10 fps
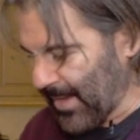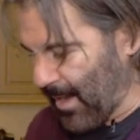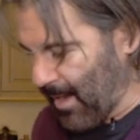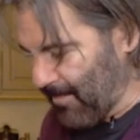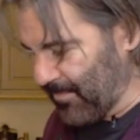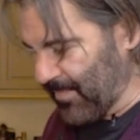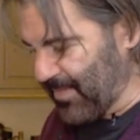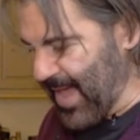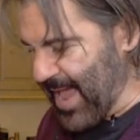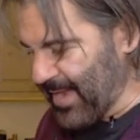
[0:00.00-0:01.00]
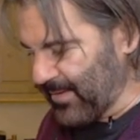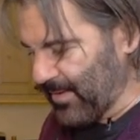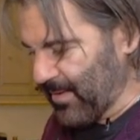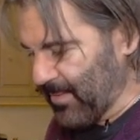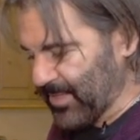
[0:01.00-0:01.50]
Um,
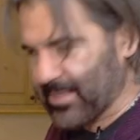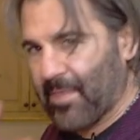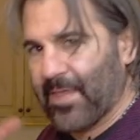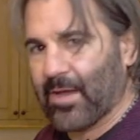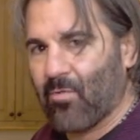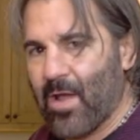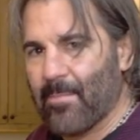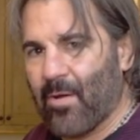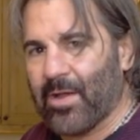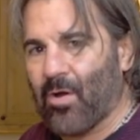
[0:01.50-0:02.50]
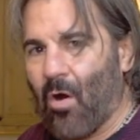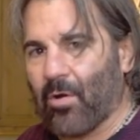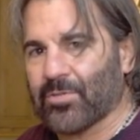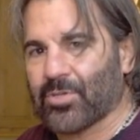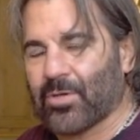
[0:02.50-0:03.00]
then, because I think cranberry and
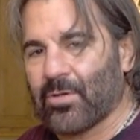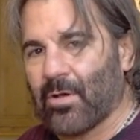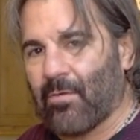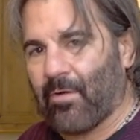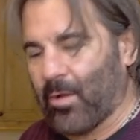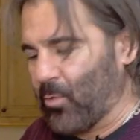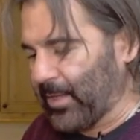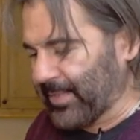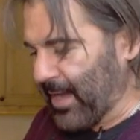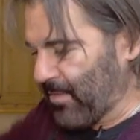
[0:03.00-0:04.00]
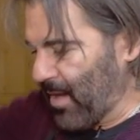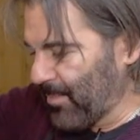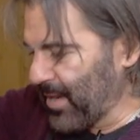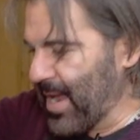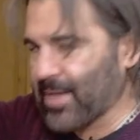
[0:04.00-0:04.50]
orange go very well together,
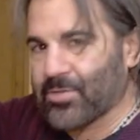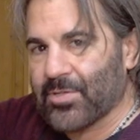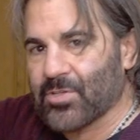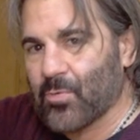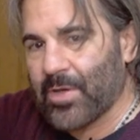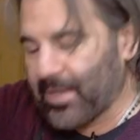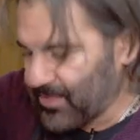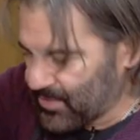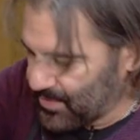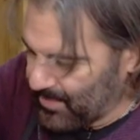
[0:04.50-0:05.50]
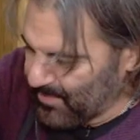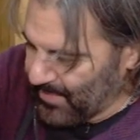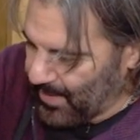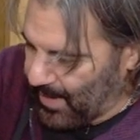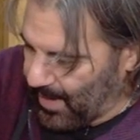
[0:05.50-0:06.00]
I'm going to actually squeeze
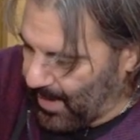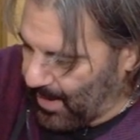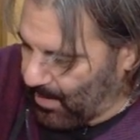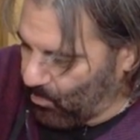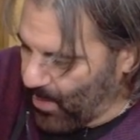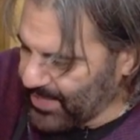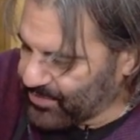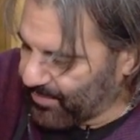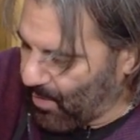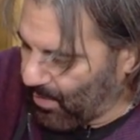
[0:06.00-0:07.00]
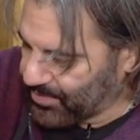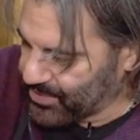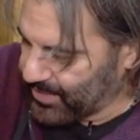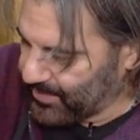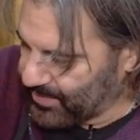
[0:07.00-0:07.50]
uh, a wedge of orange
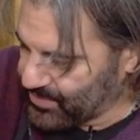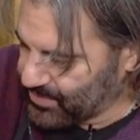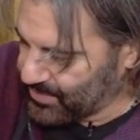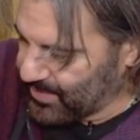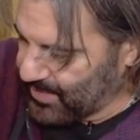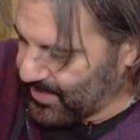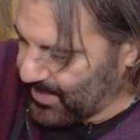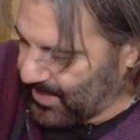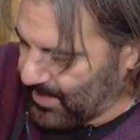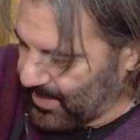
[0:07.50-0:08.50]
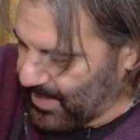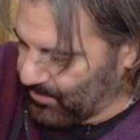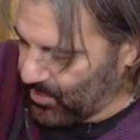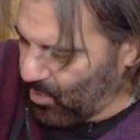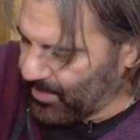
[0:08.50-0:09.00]
in this
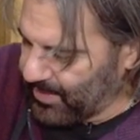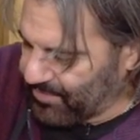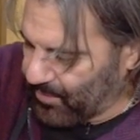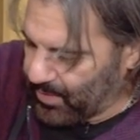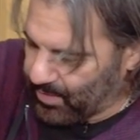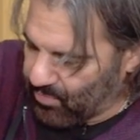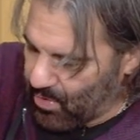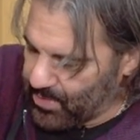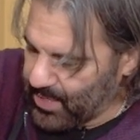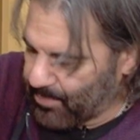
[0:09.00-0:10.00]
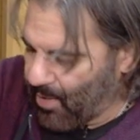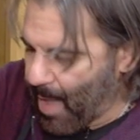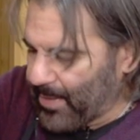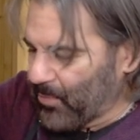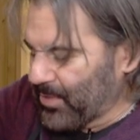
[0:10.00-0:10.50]
Normally for a Negroni, you
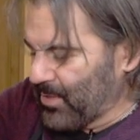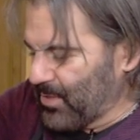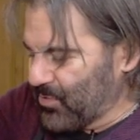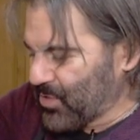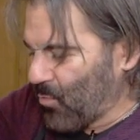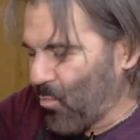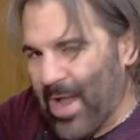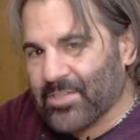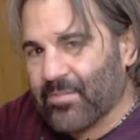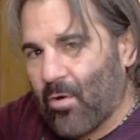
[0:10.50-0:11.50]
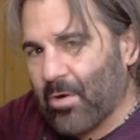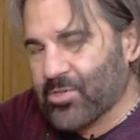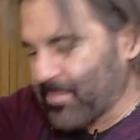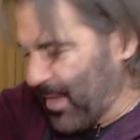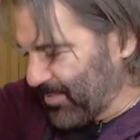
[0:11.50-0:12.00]
probably wouldn't use a wedge of
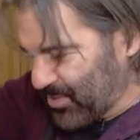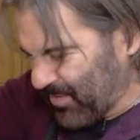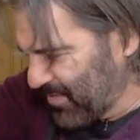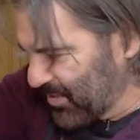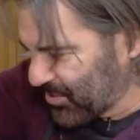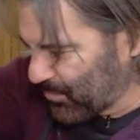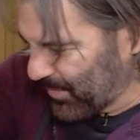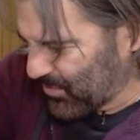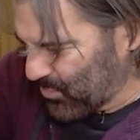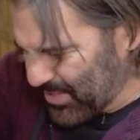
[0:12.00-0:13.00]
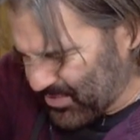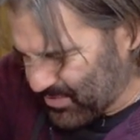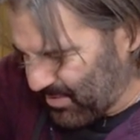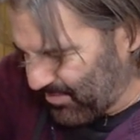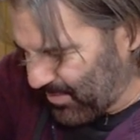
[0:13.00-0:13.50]
orange. You'd maybe just finish it with a
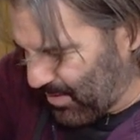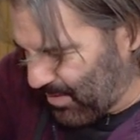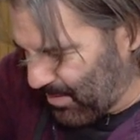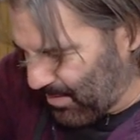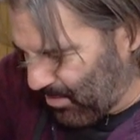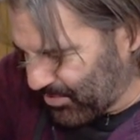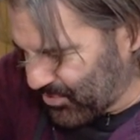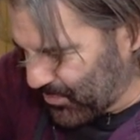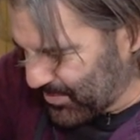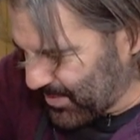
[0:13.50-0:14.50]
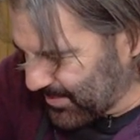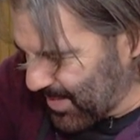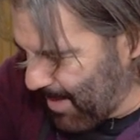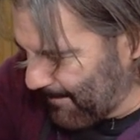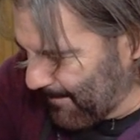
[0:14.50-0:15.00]
twist of uh, orange twist on
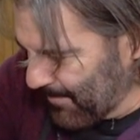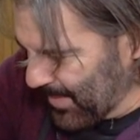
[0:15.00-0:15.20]
top.